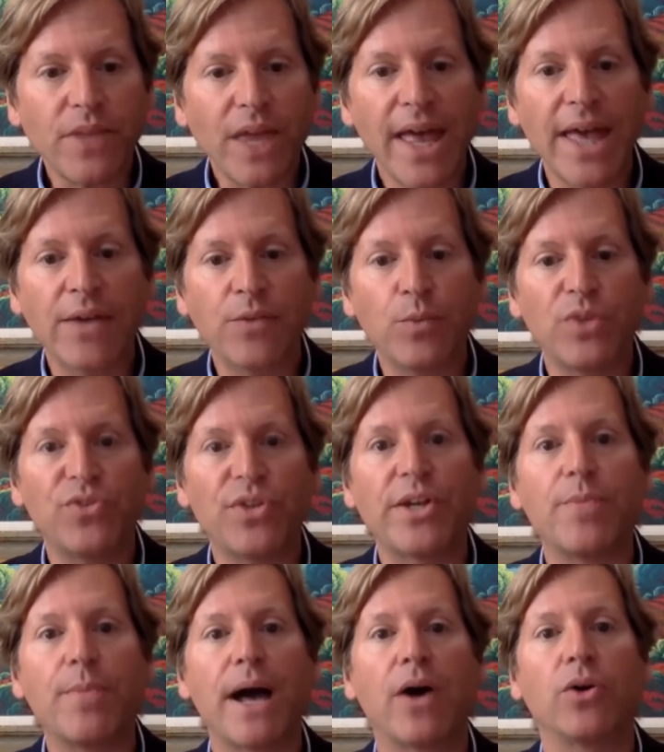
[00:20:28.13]
we set
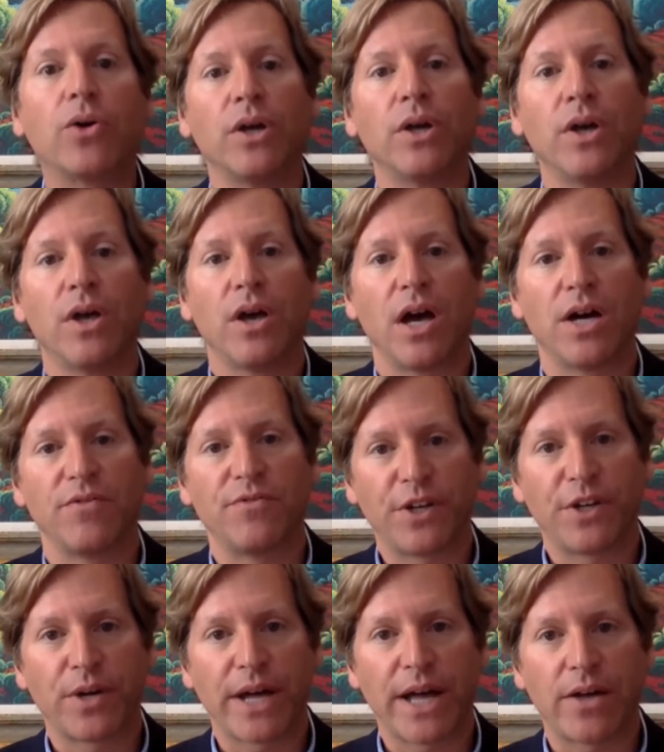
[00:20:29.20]
about
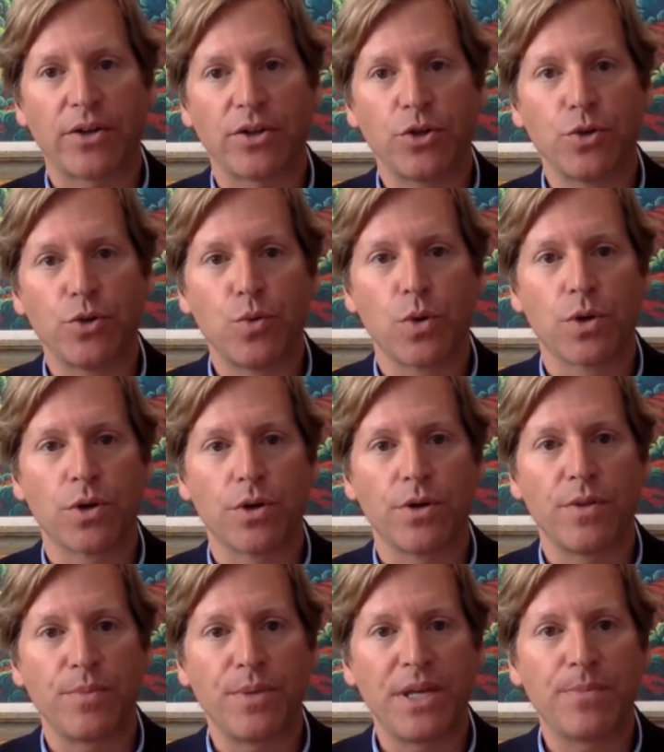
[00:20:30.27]
figuring out who were
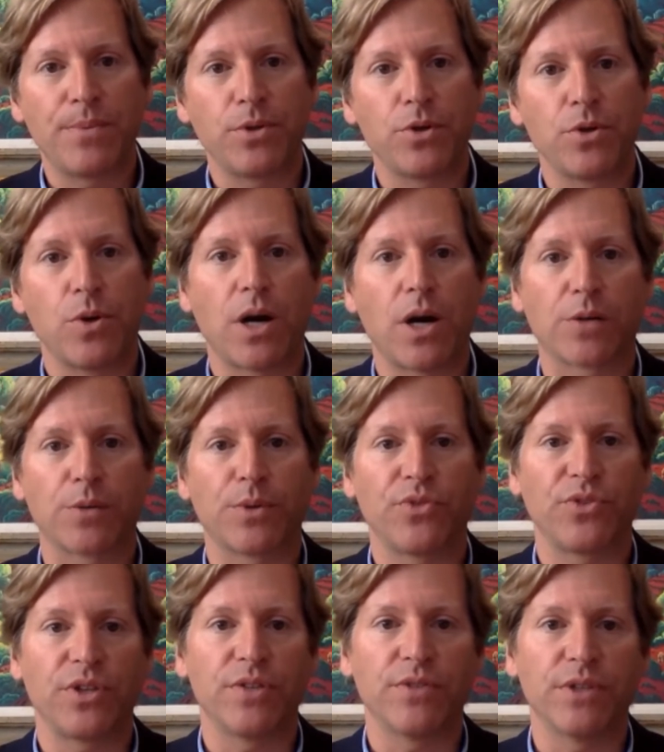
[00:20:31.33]
the people who ought to
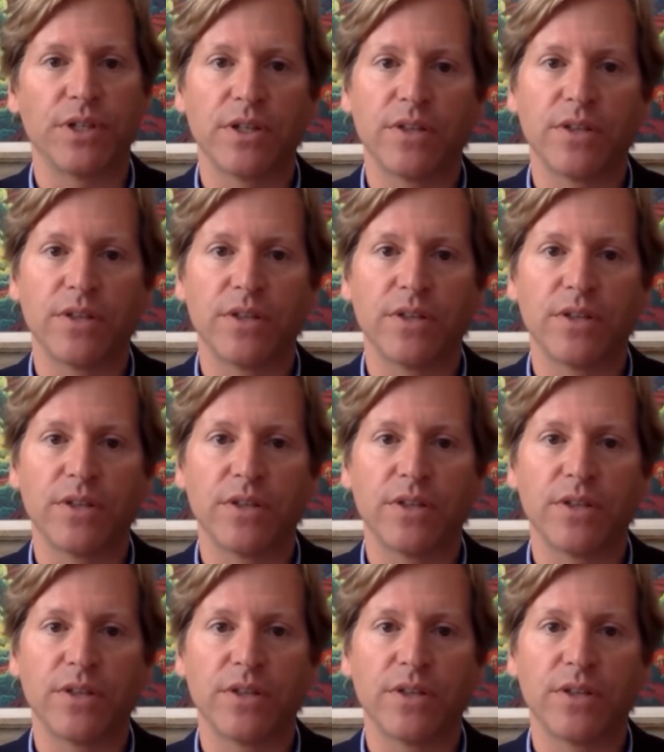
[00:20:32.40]
receive it.